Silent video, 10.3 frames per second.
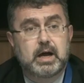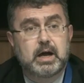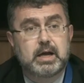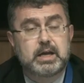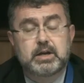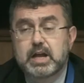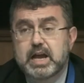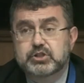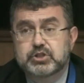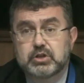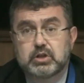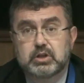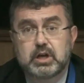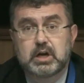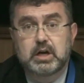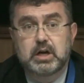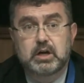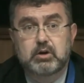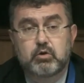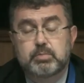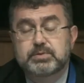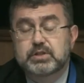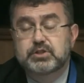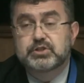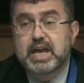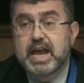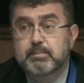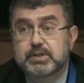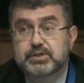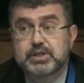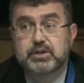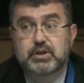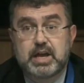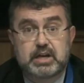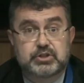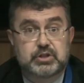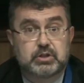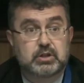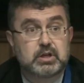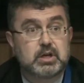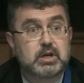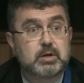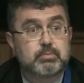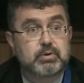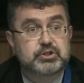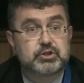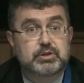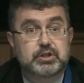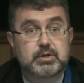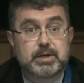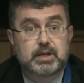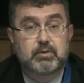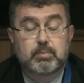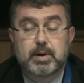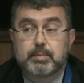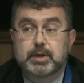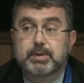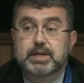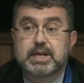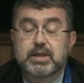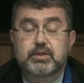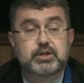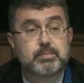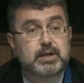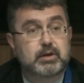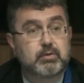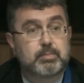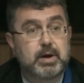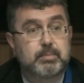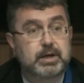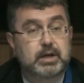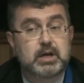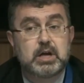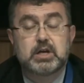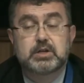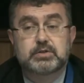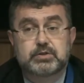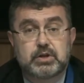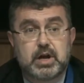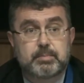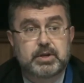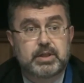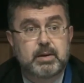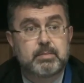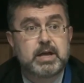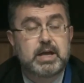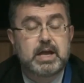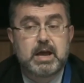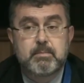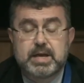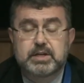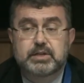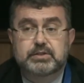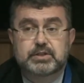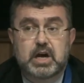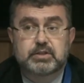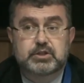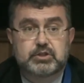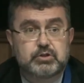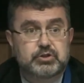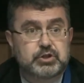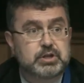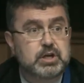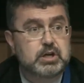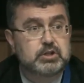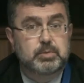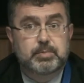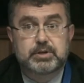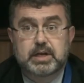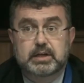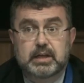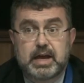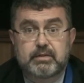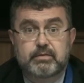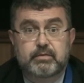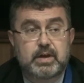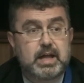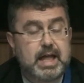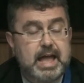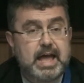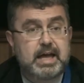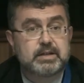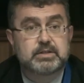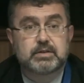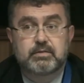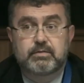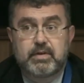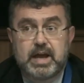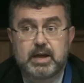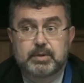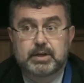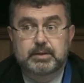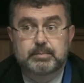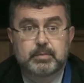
uh, international uh, groups such as Amnesty International pressuring the Dominican Republic. But again, the Dominican Republic stood up to them, amended its constitution to protect life and family.